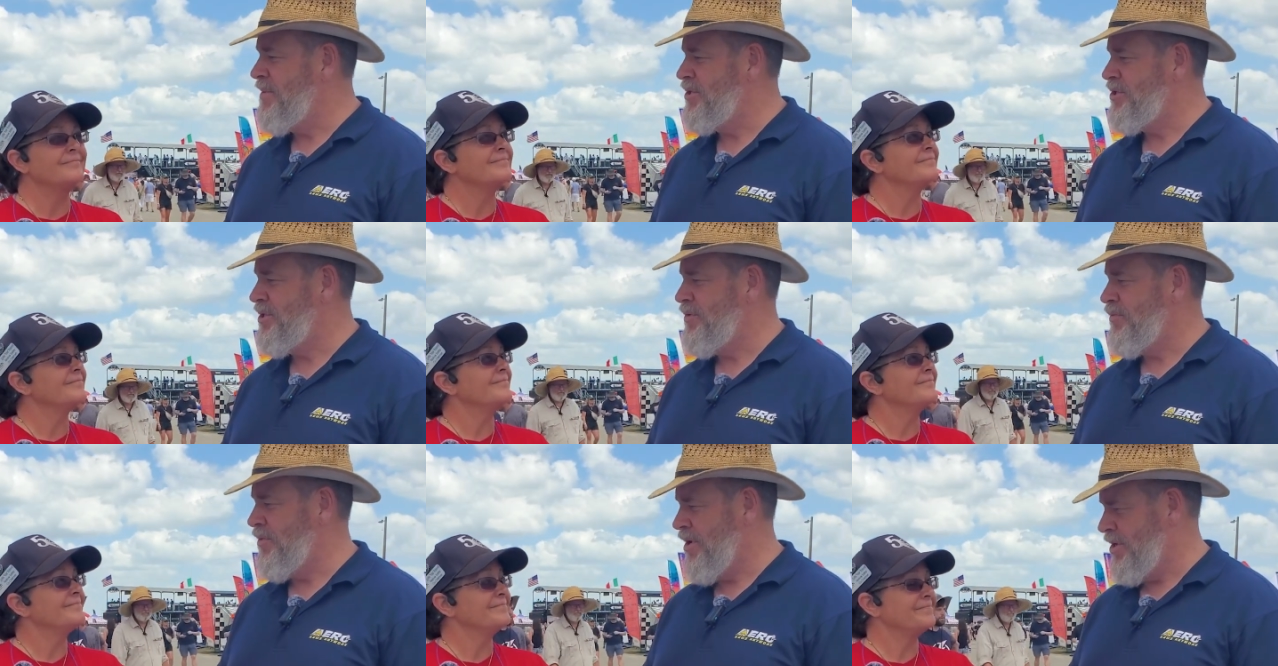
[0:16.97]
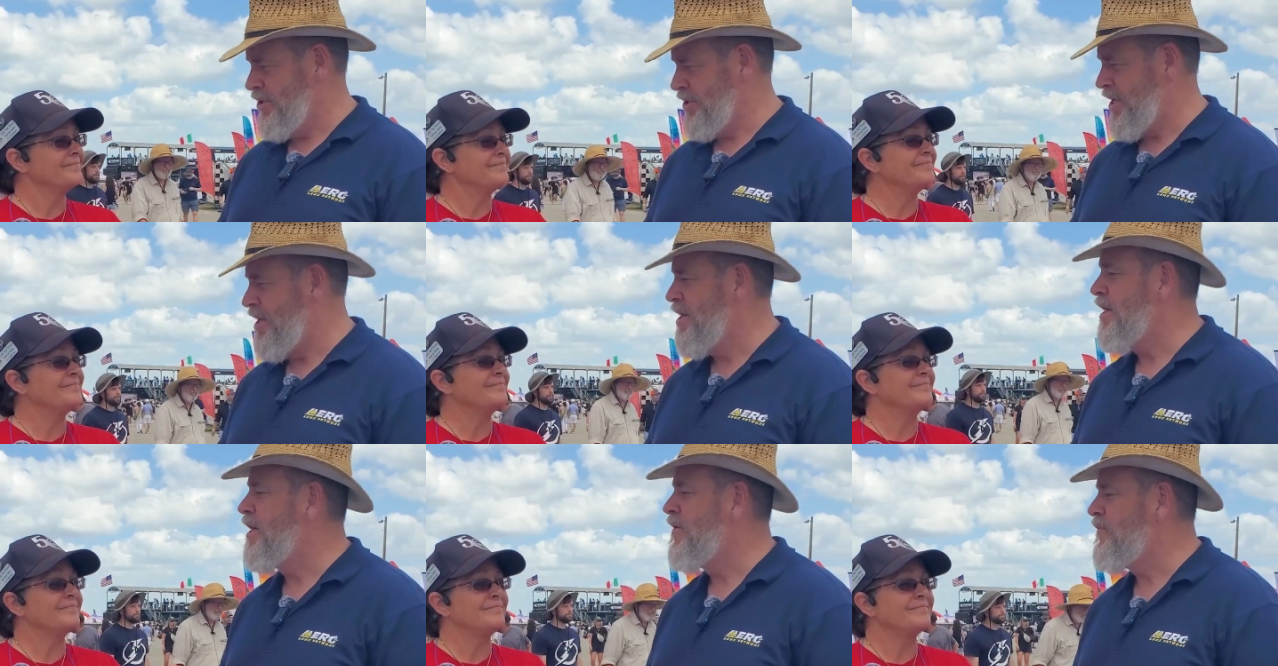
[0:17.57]
Speaker 1: but she runs
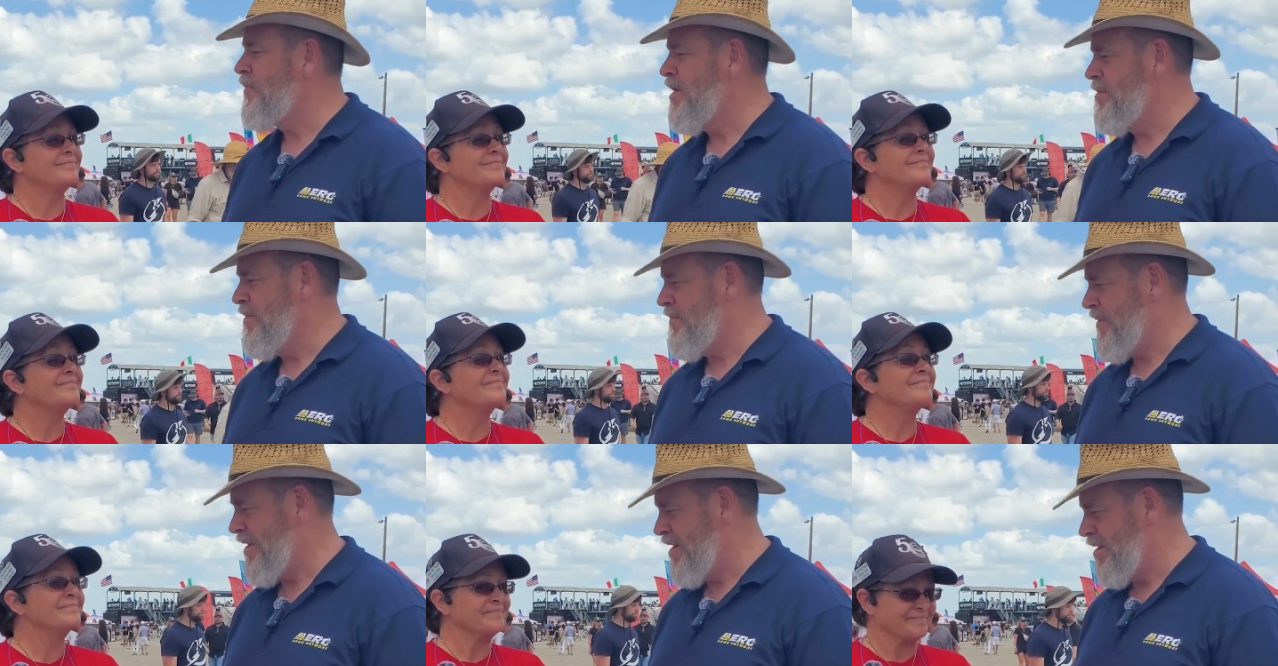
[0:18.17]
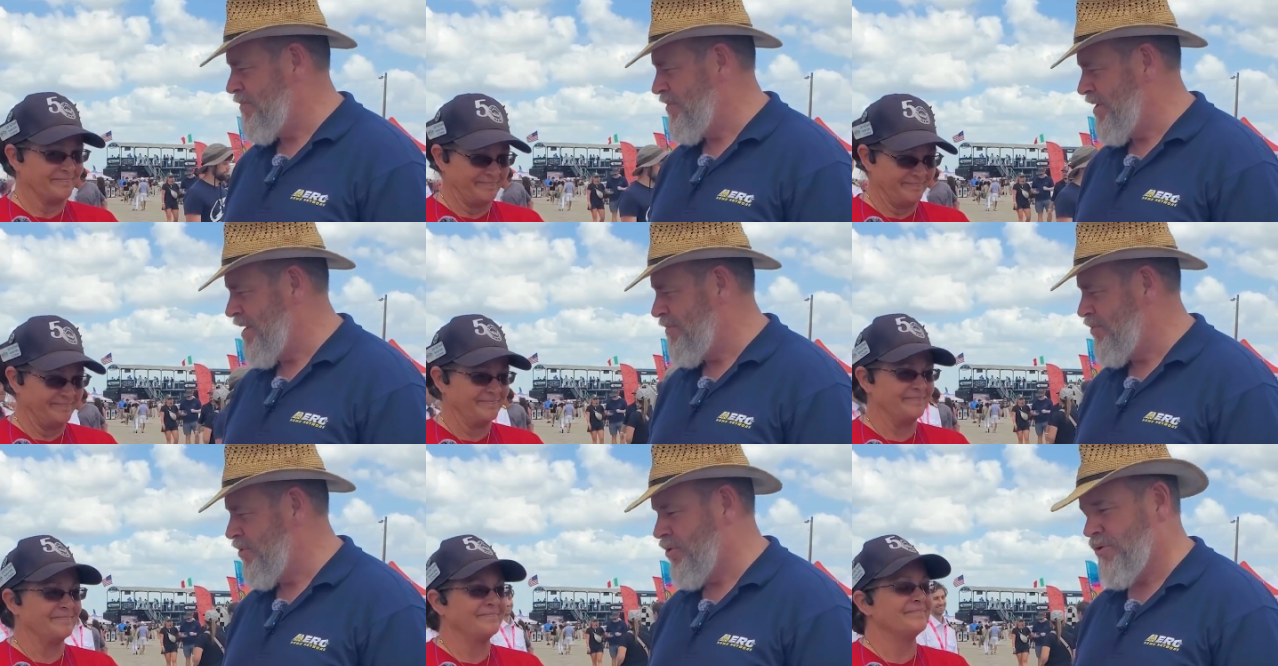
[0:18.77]
an airframe and power
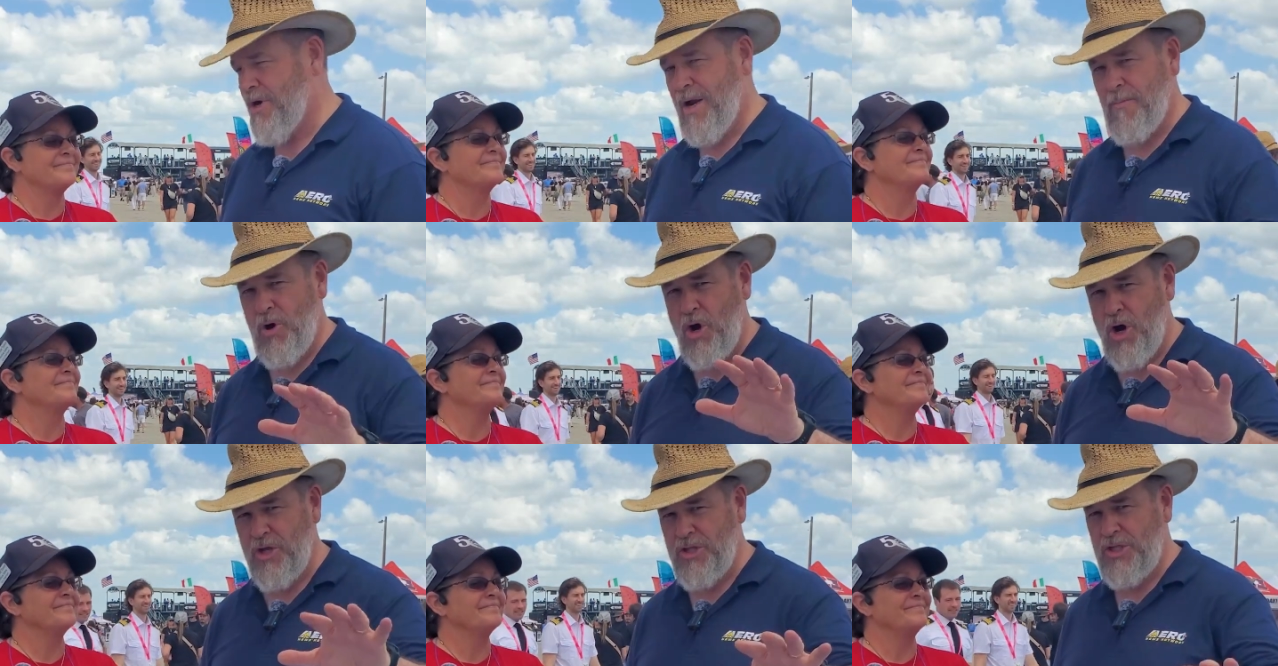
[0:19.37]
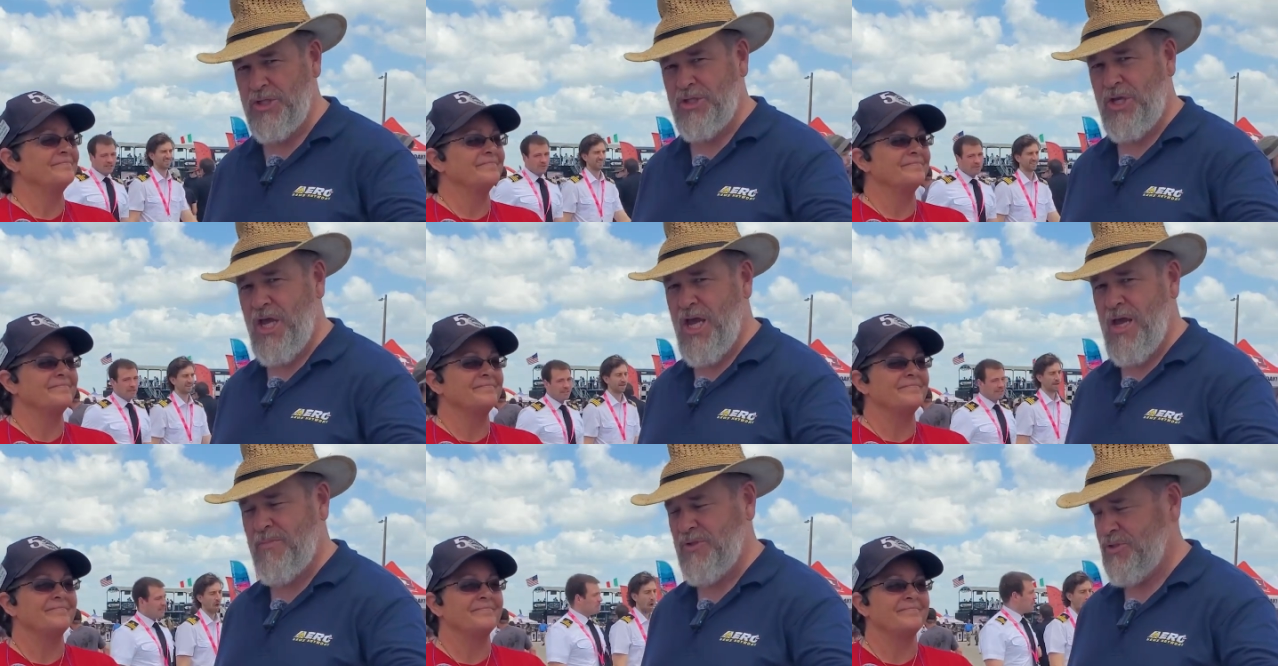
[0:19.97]
plant program on these
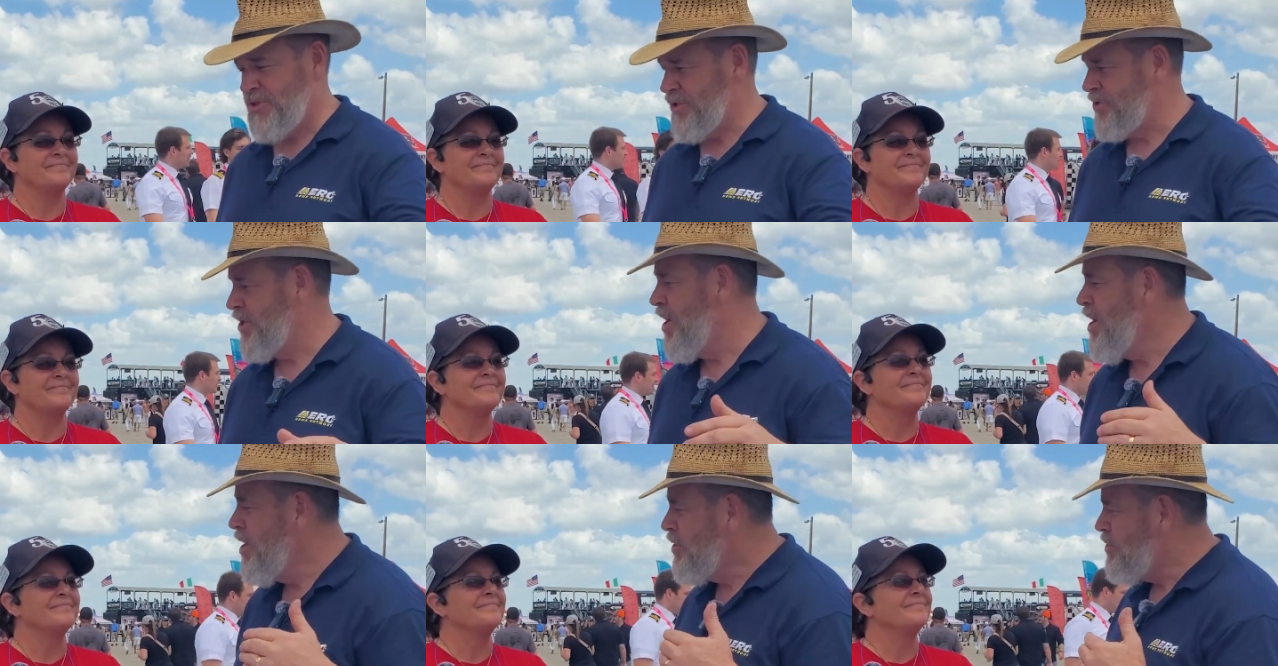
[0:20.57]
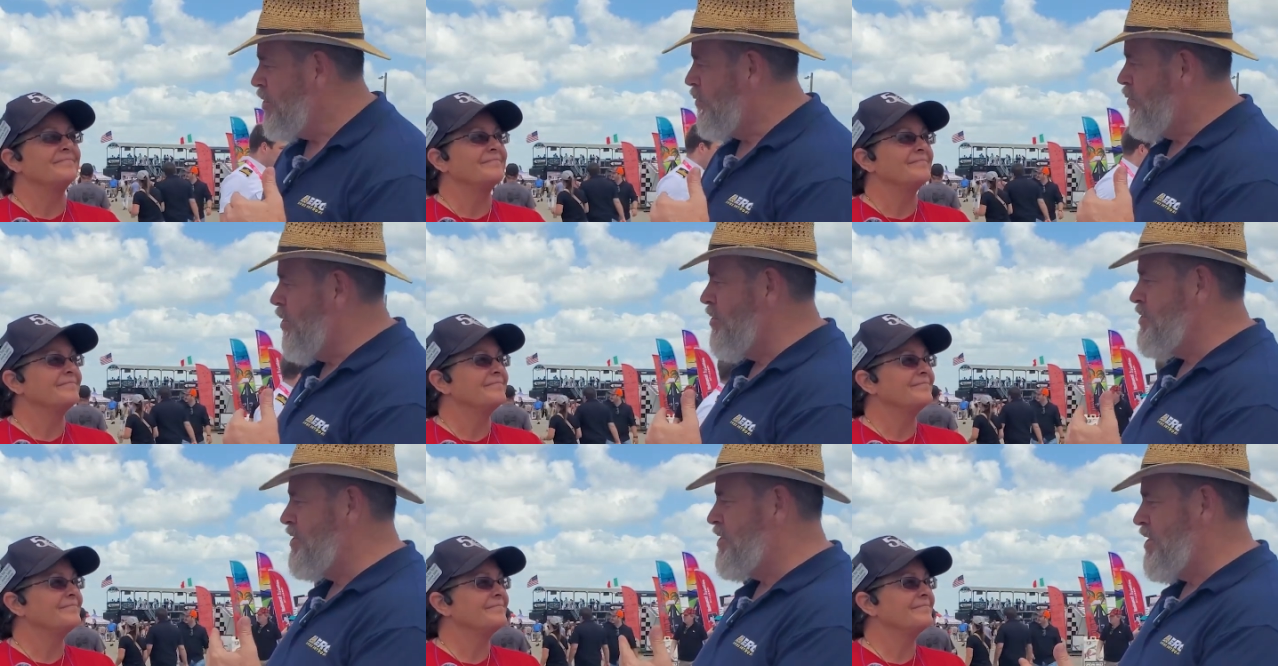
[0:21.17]
campuses. So
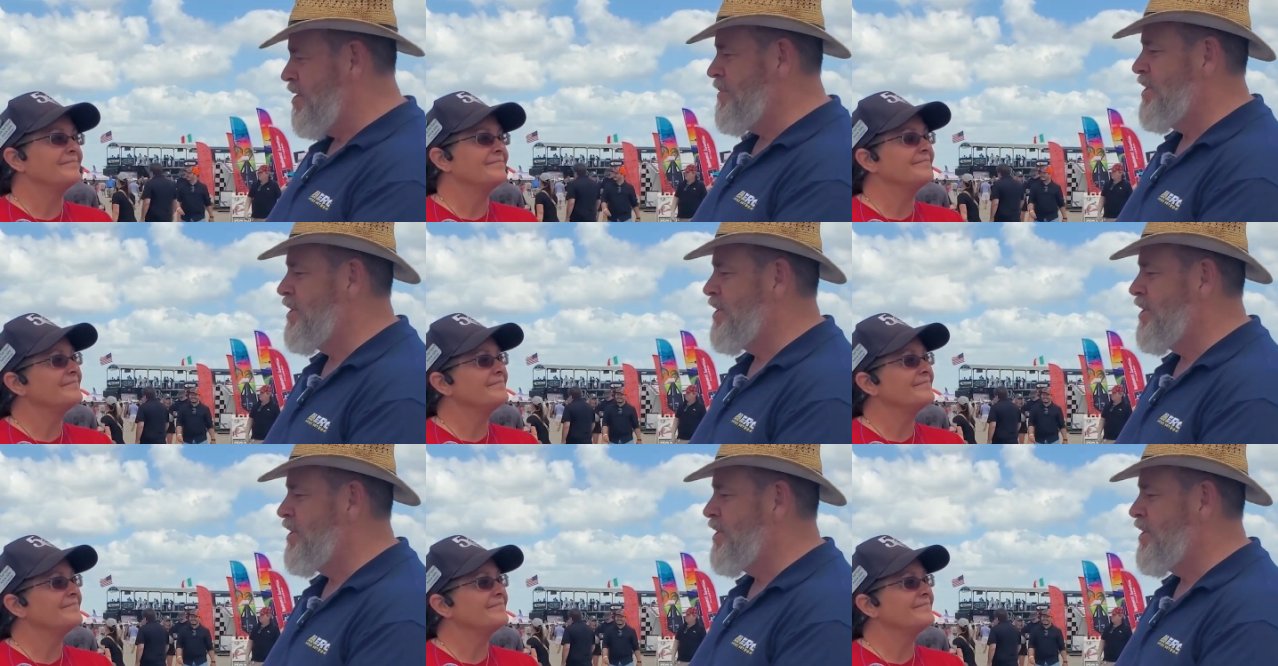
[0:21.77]
Rosie, tell